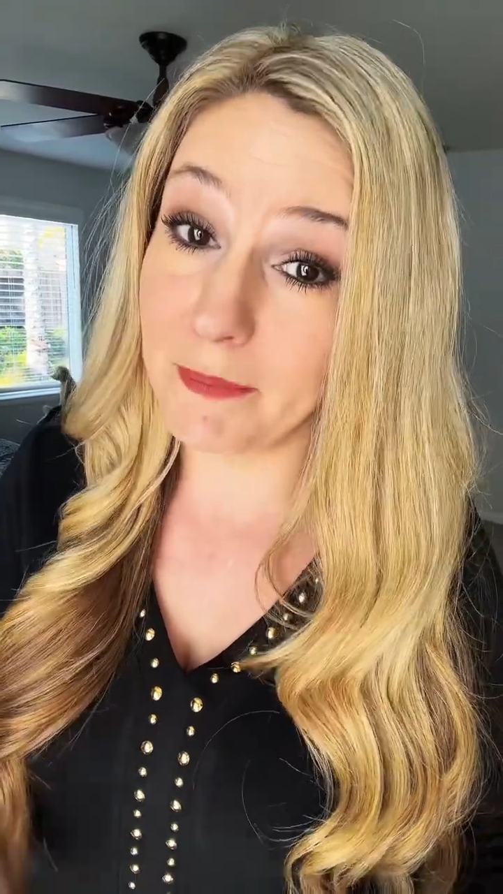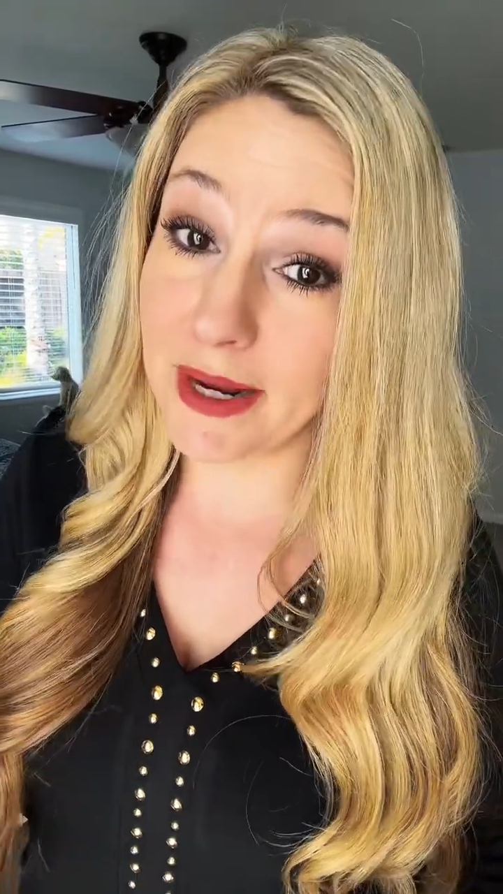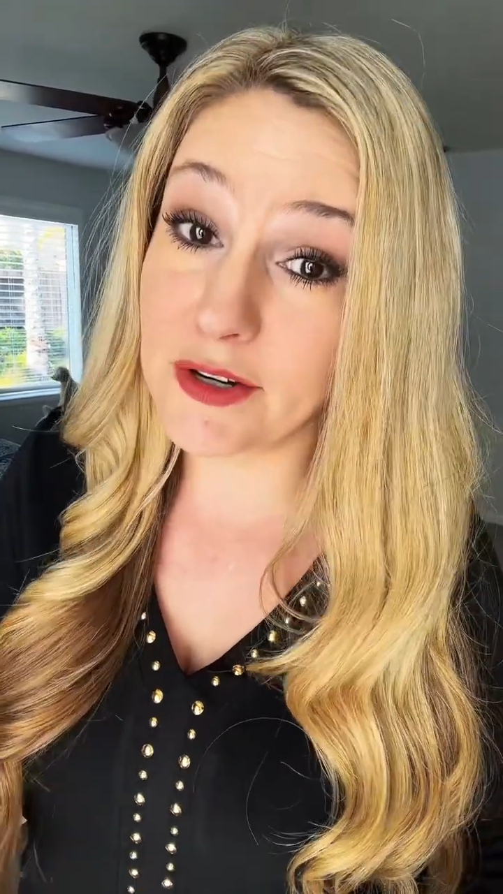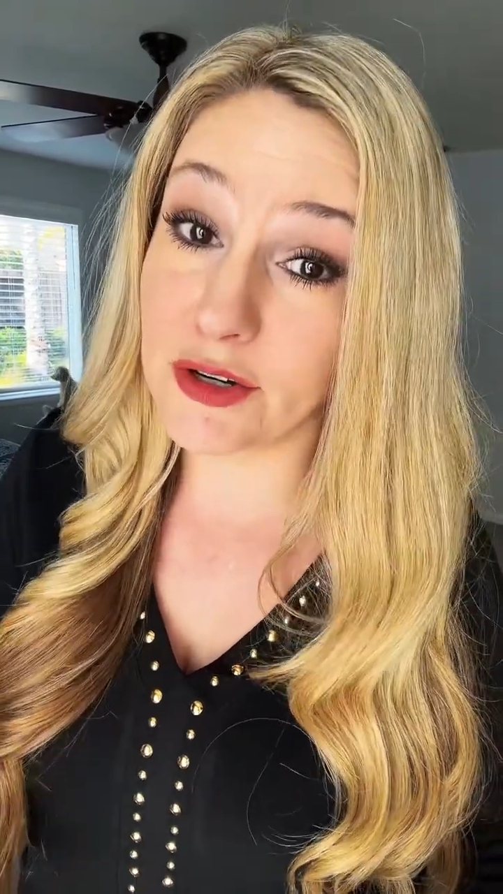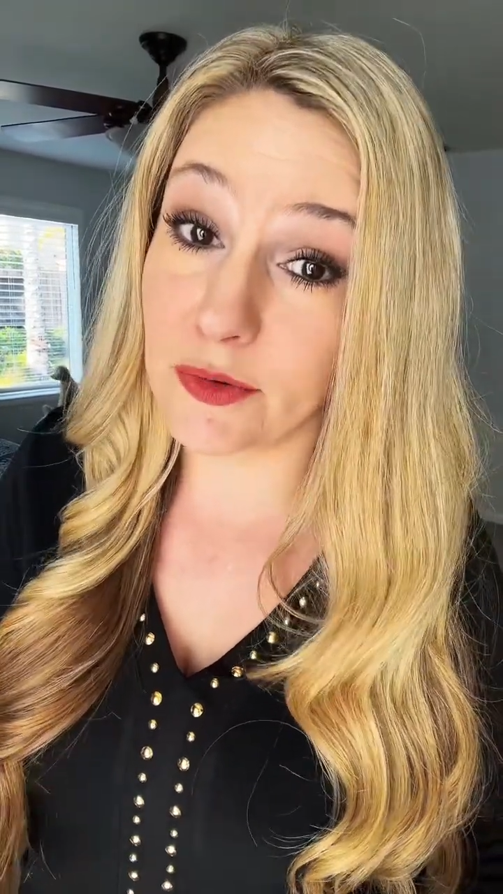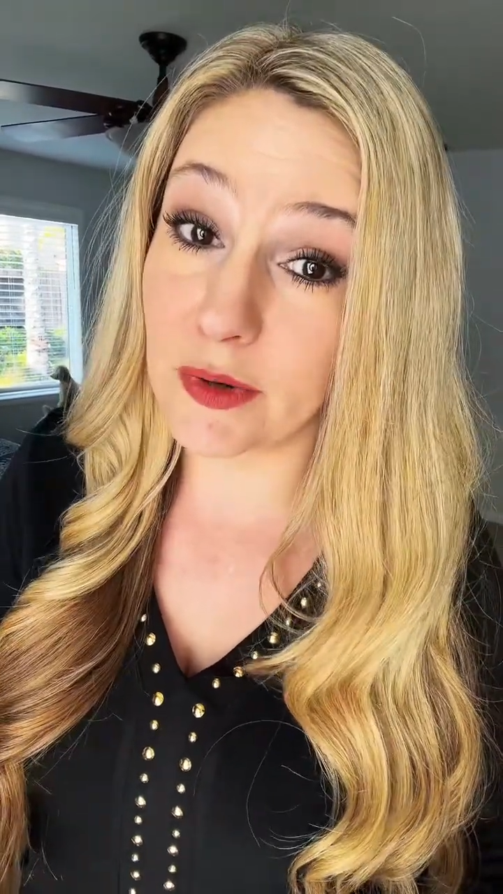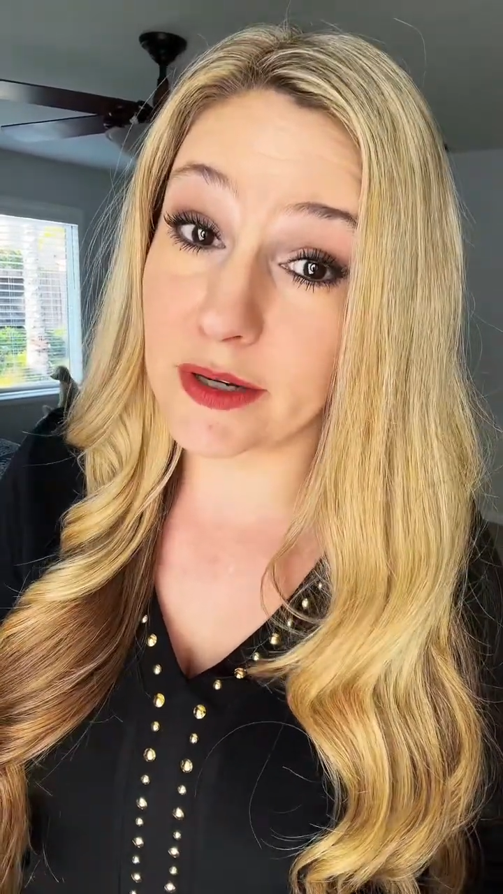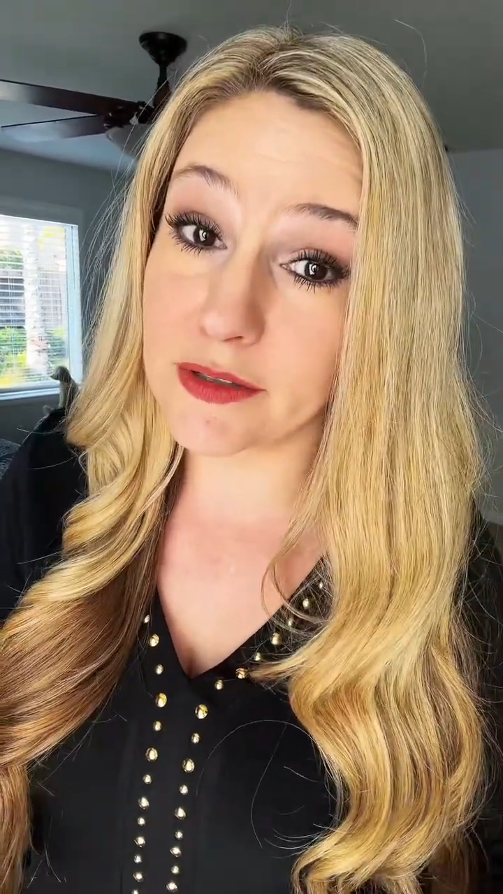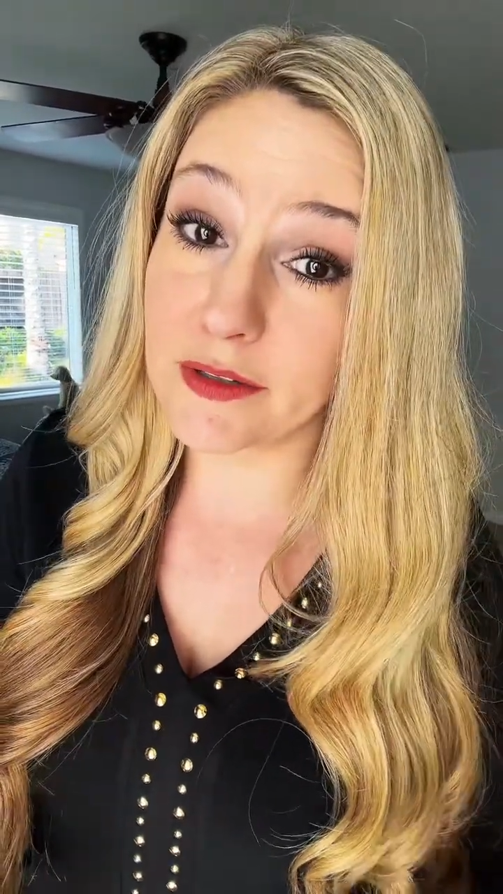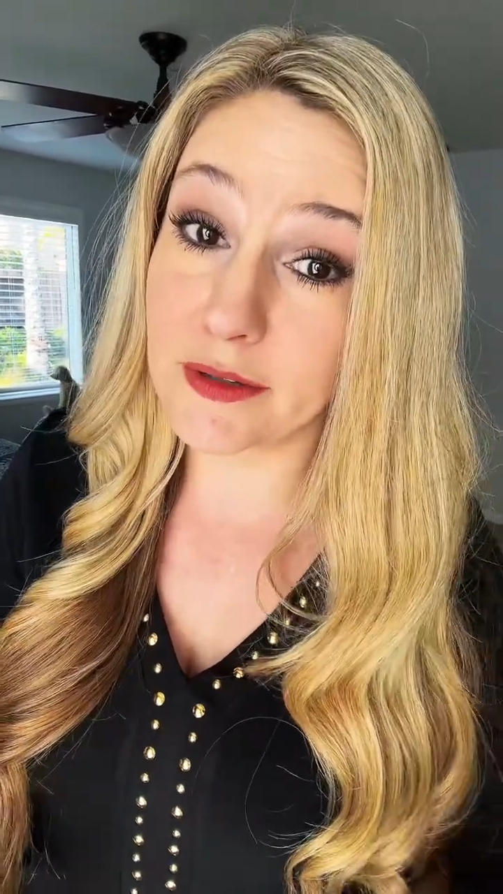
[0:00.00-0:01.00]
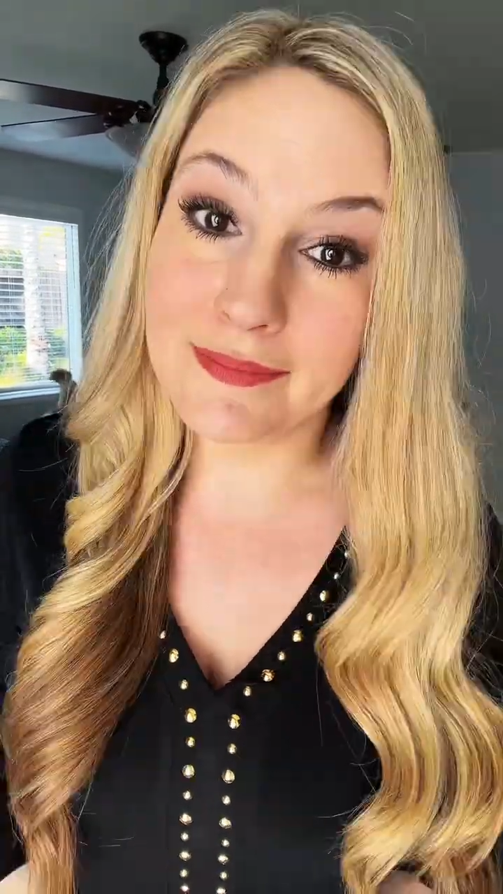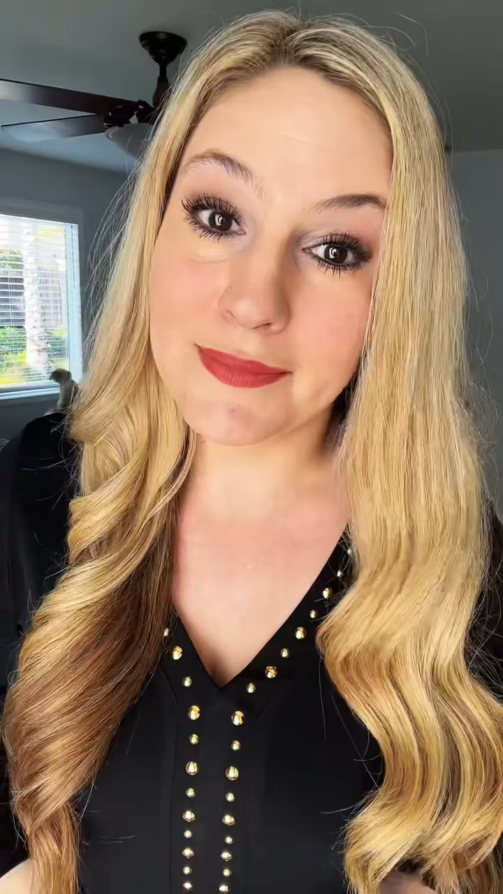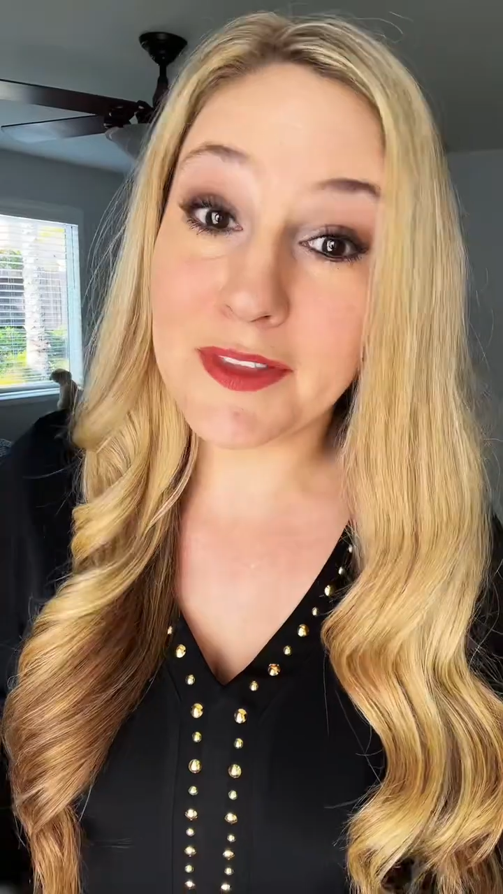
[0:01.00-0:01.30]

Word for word: major risk.